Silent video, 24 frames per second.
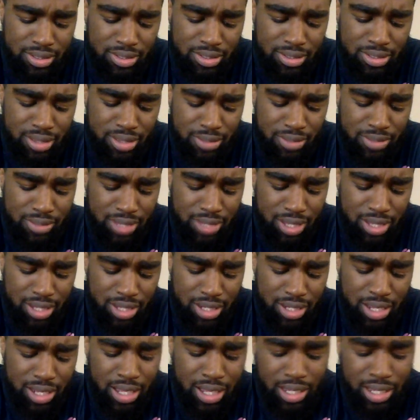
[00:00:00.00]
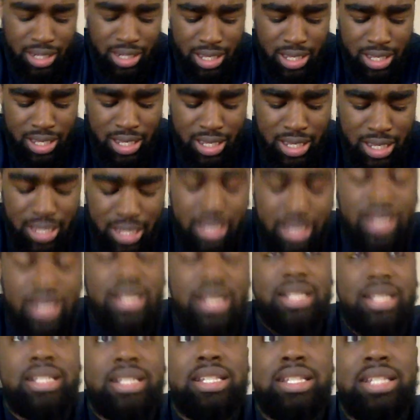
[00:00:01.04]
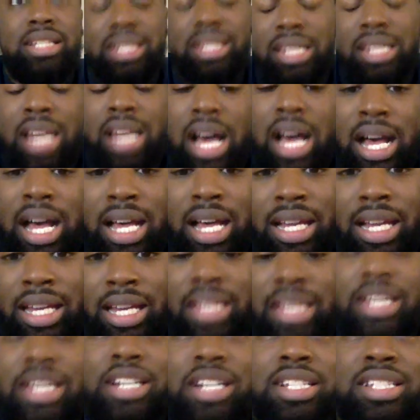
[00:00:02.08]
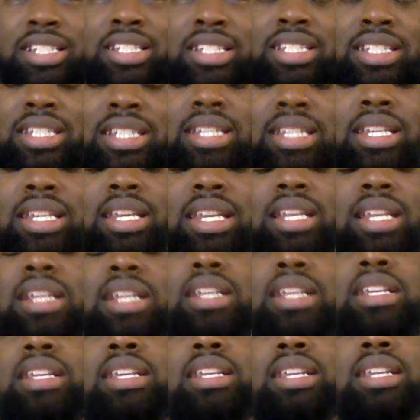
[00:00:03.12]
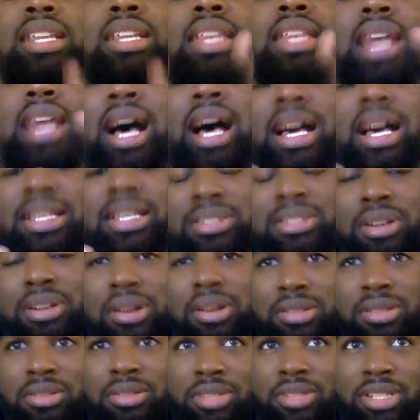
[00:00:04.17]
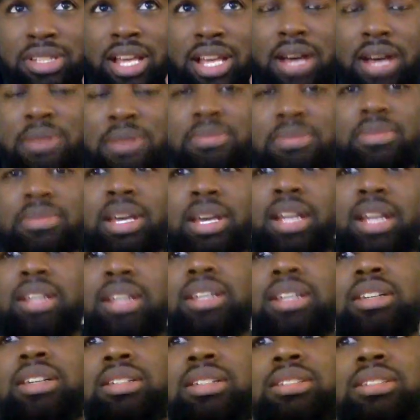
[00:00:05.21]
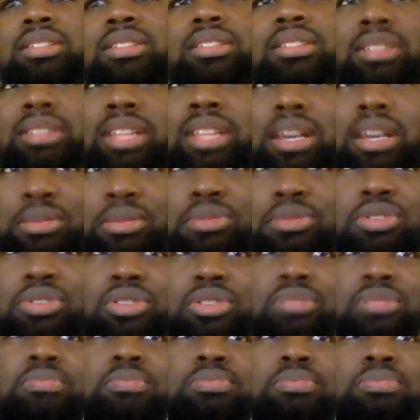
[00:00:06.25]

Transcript: seven, eight, nine. There's 9 songs on this album that were